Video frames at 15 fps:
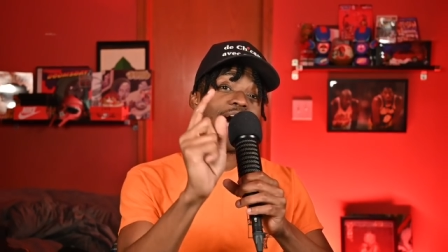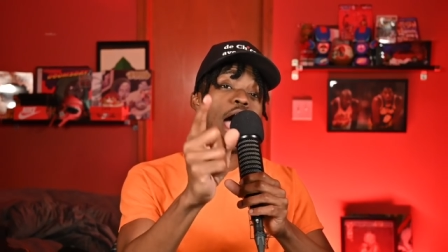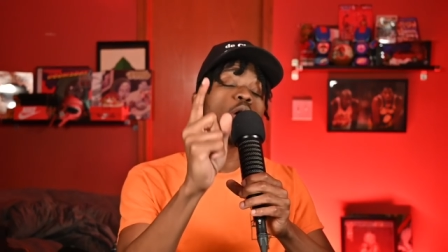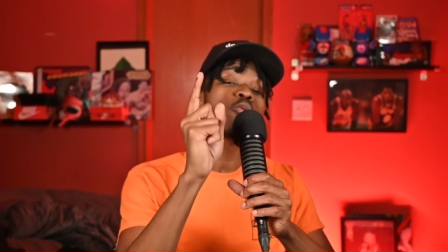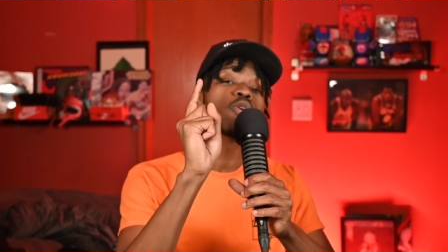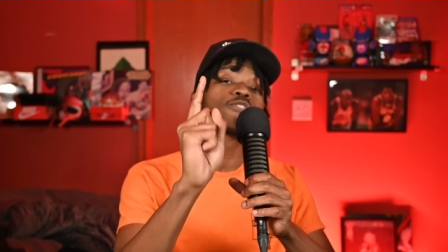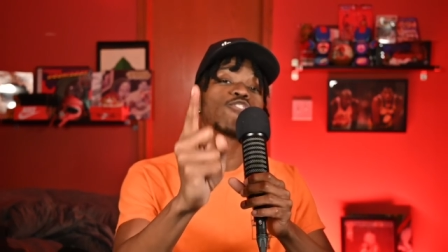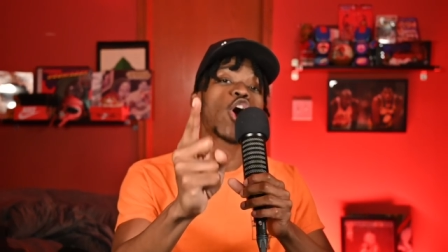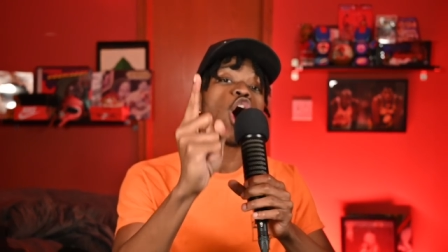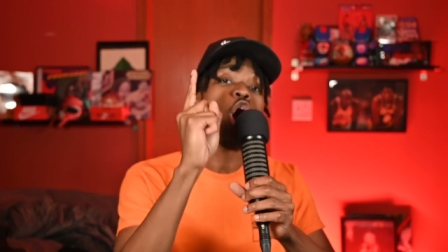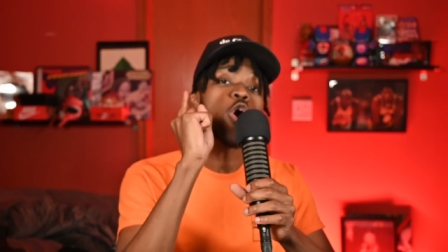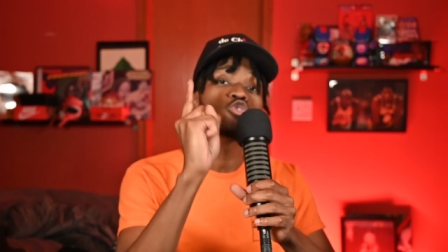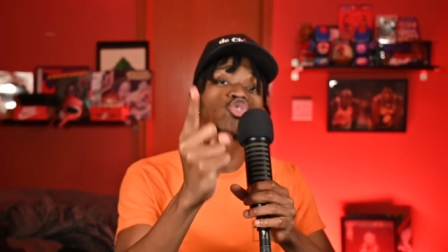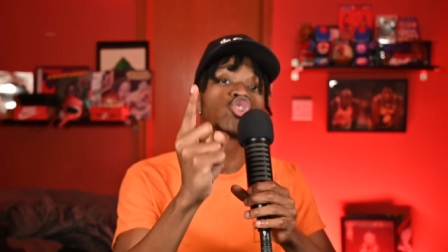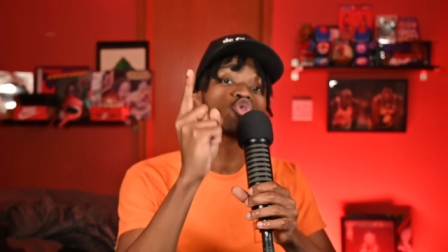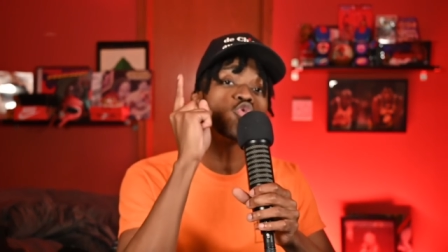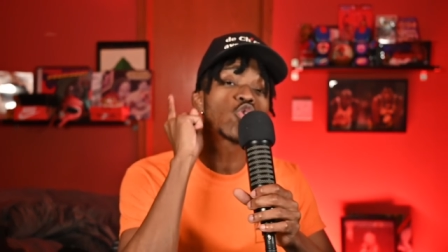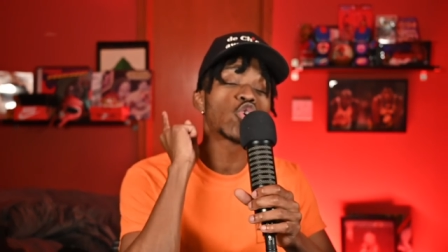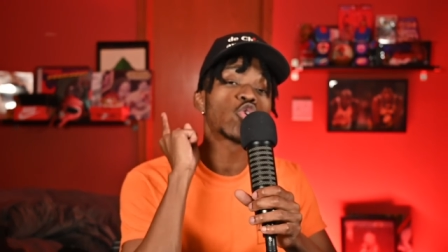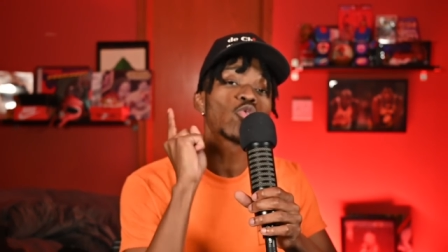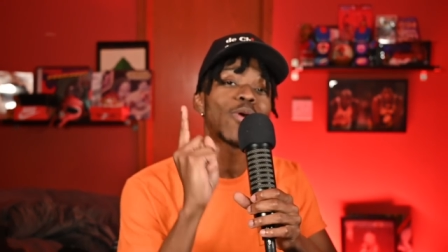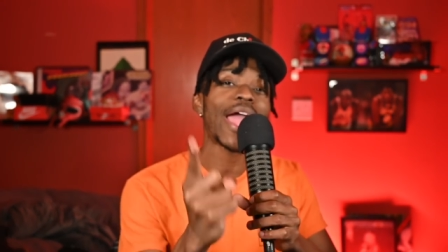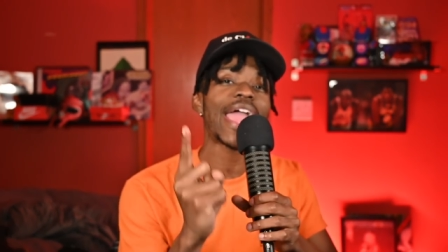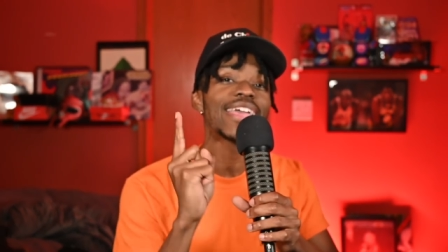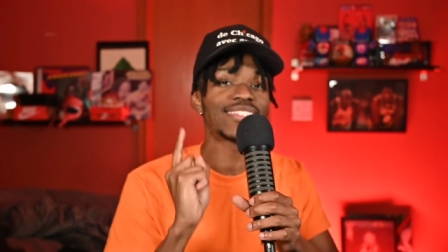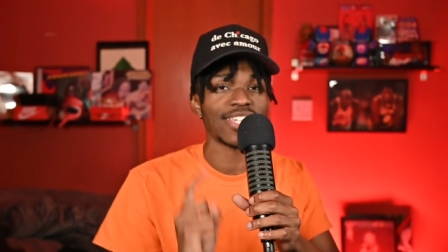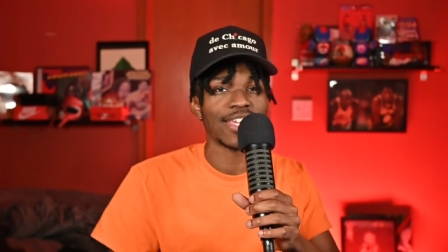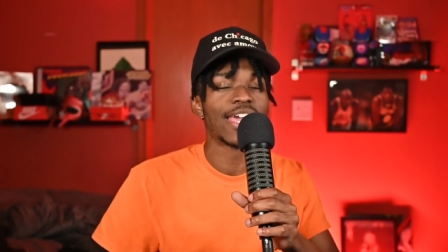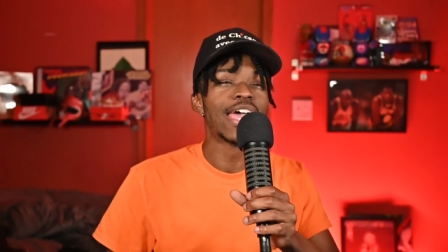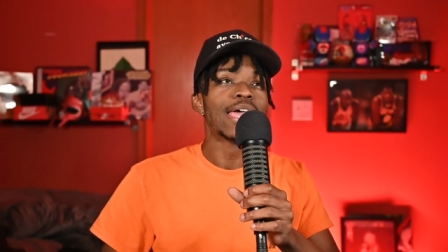I would have called you
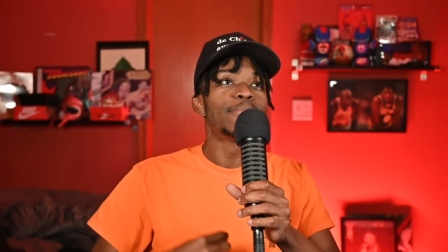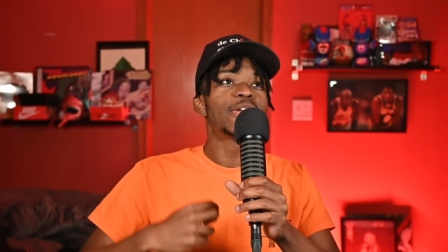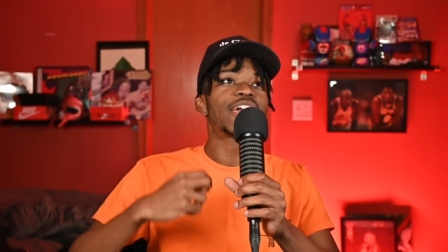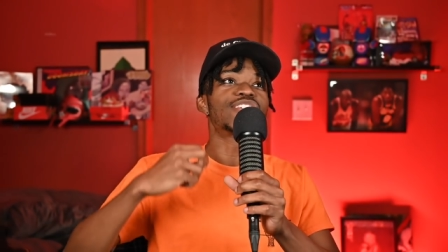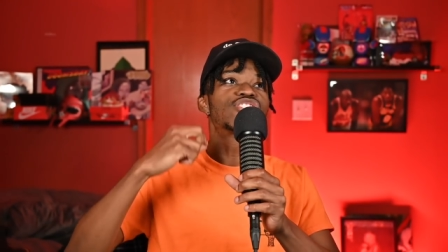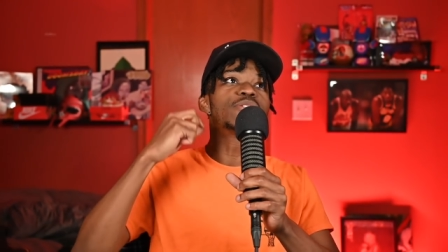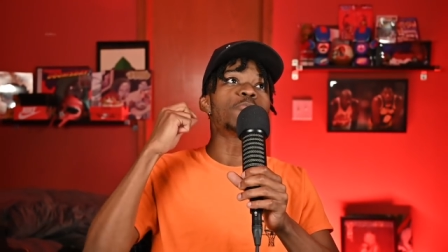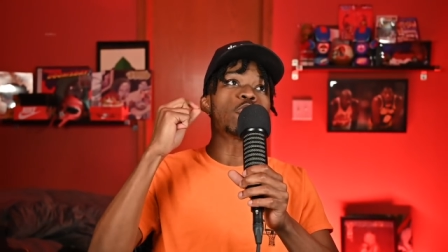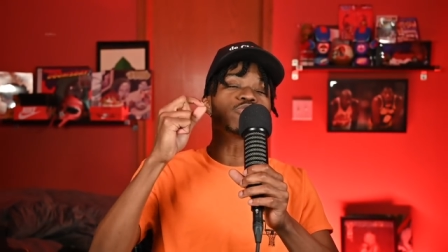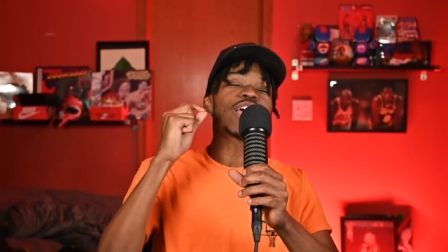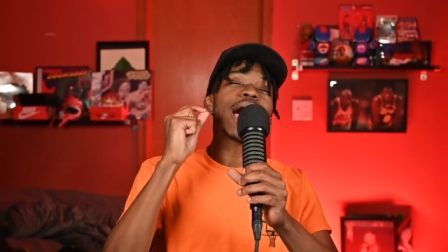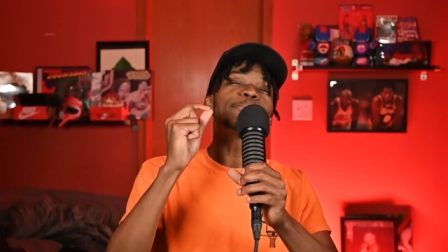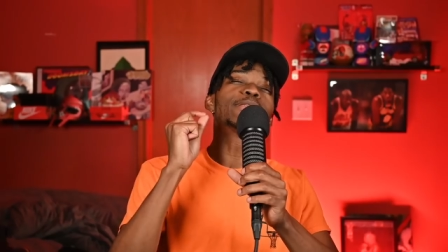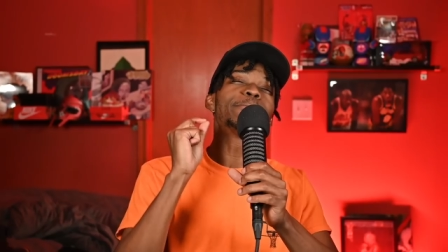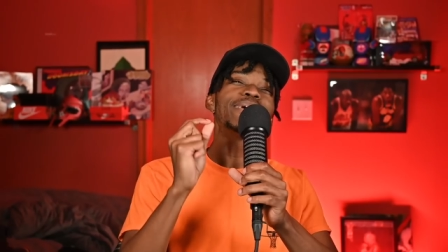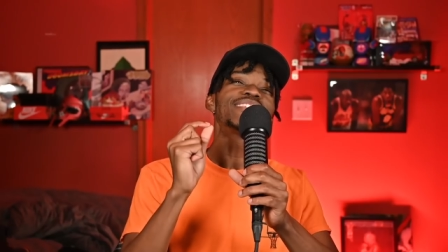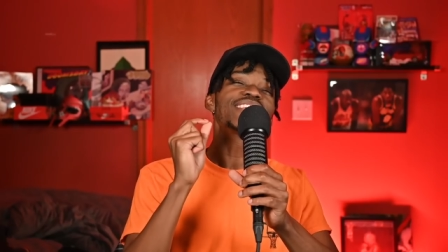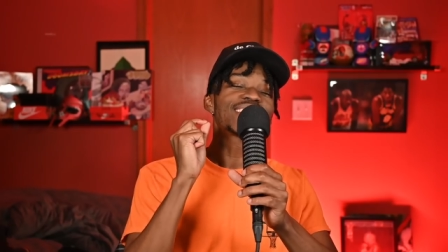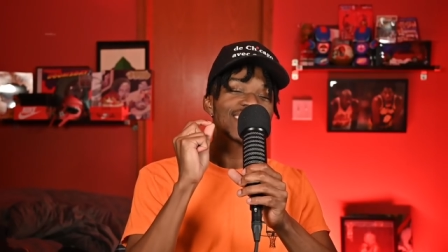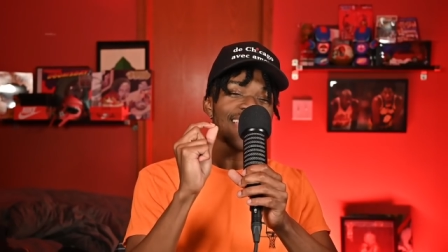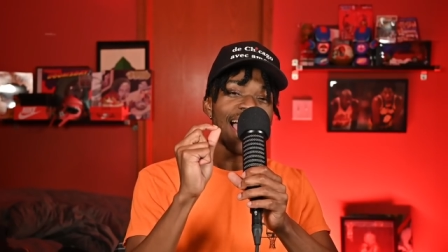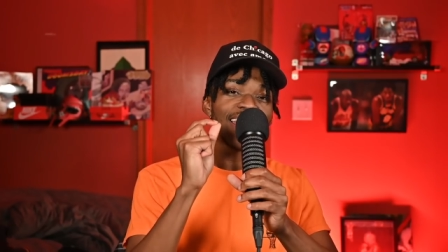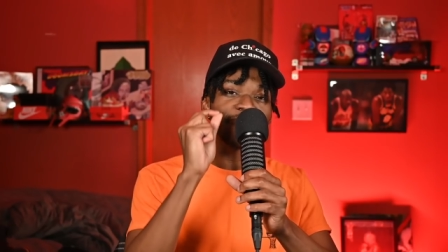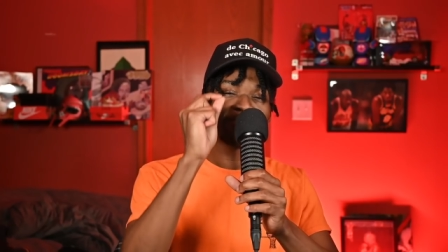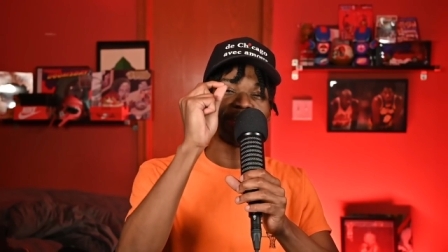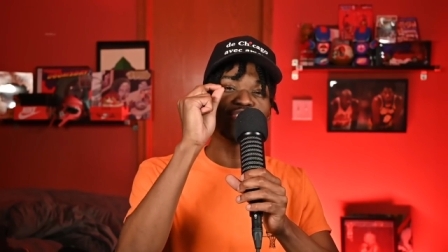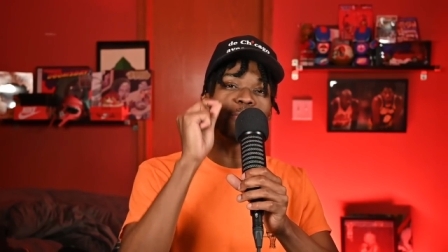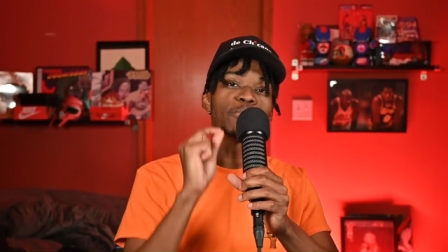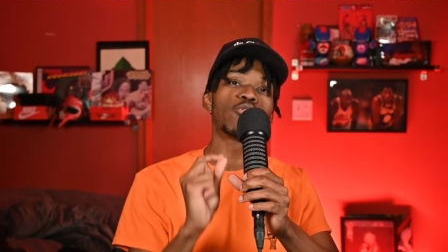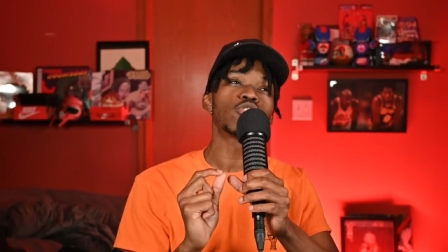crazy because the most optimistic side of me
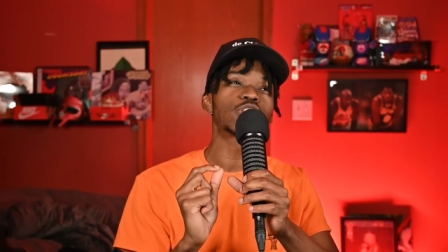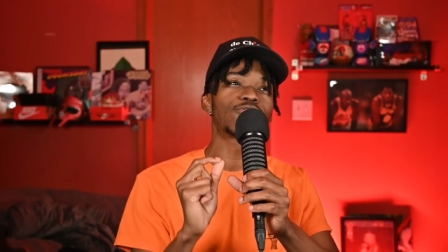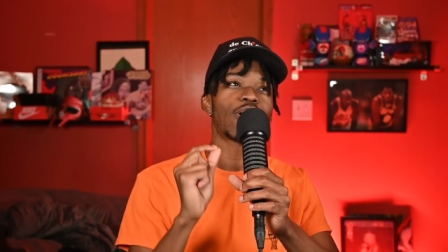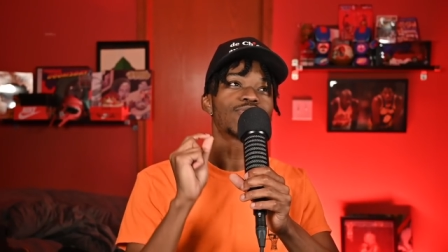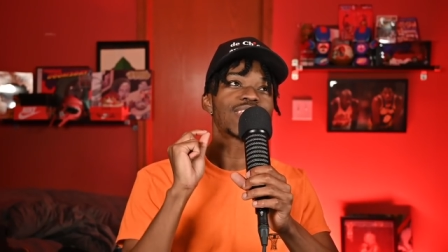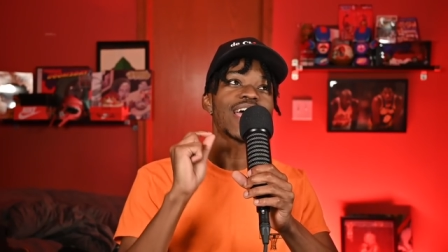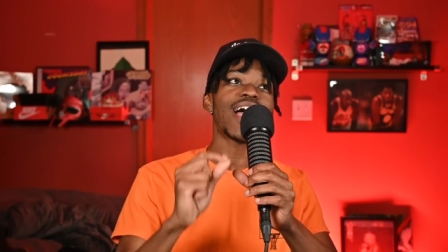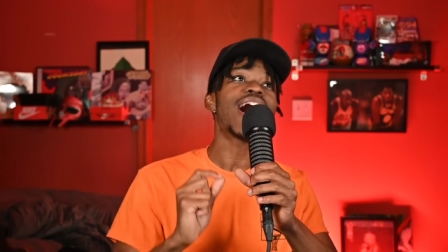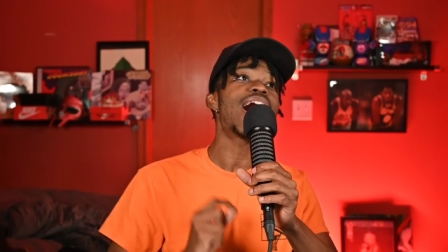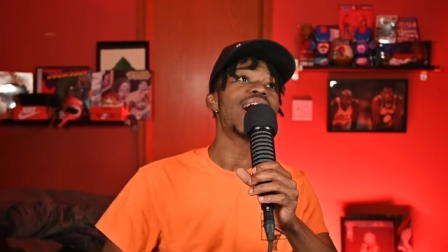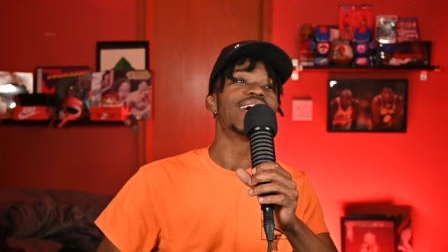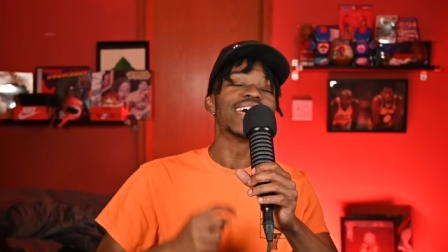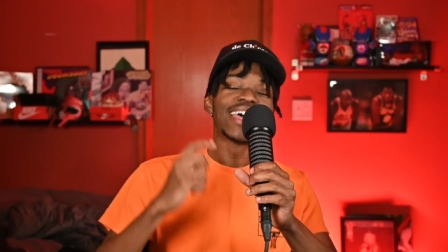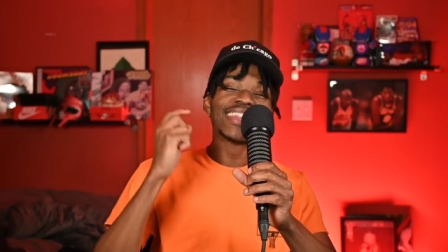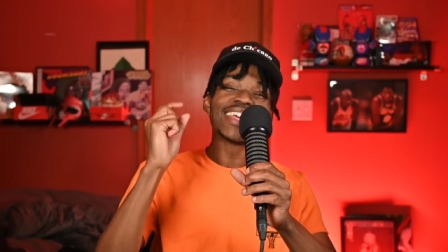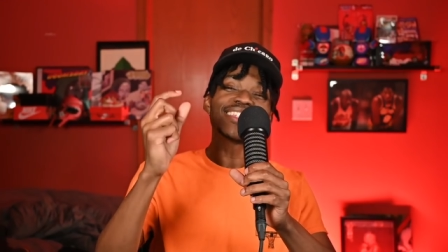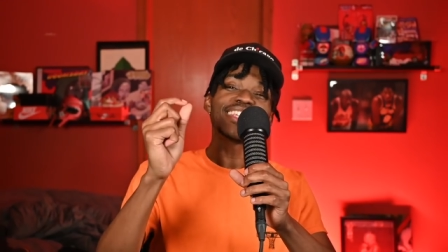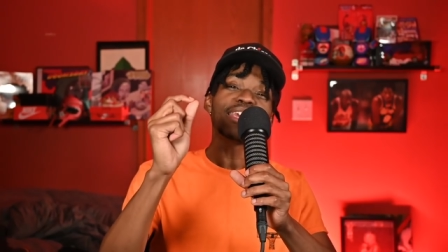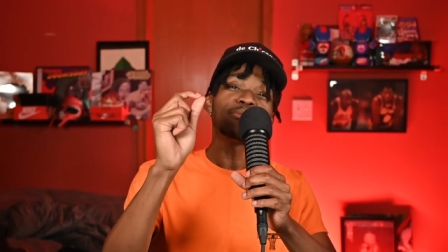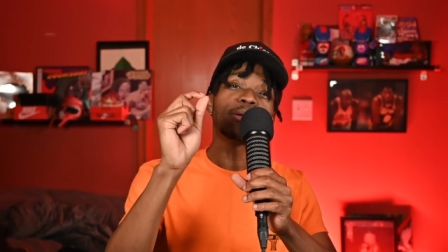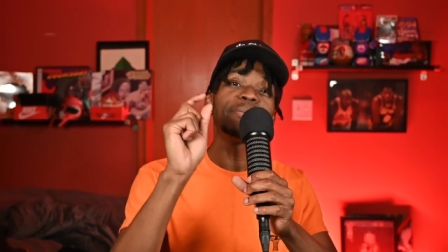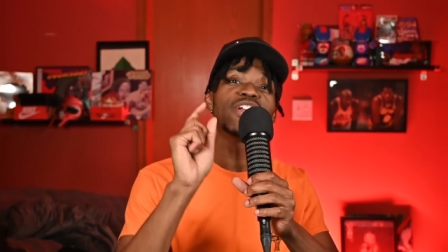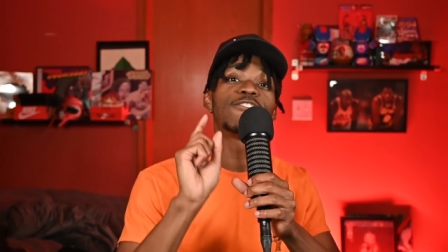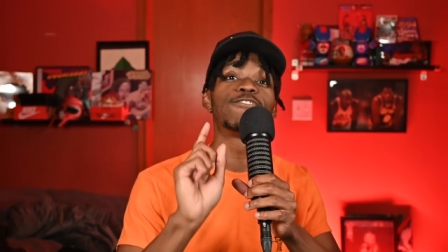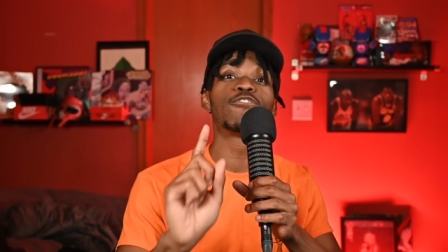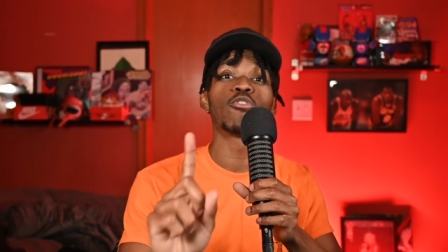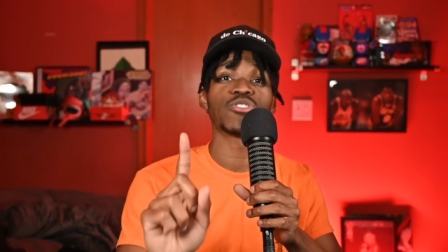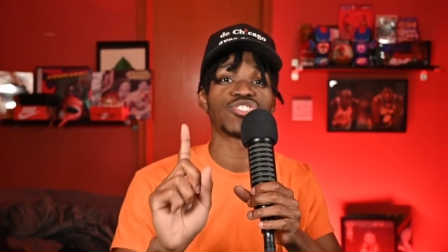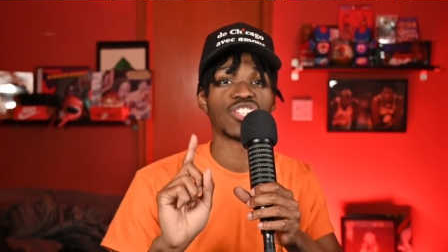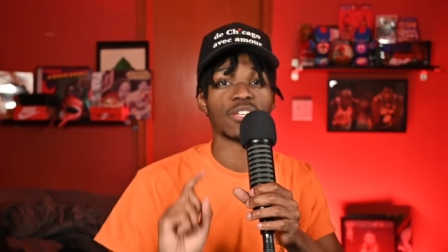as a Bulls fan was like, ah, this team could be a
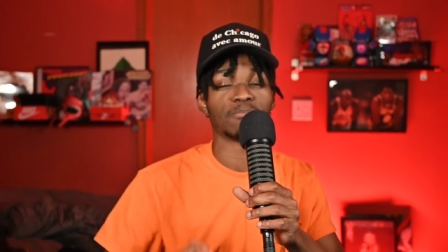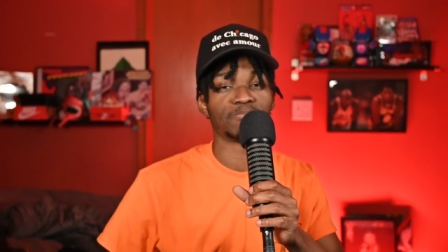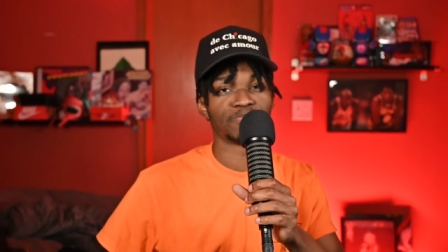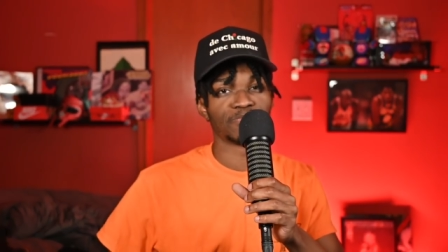four seed.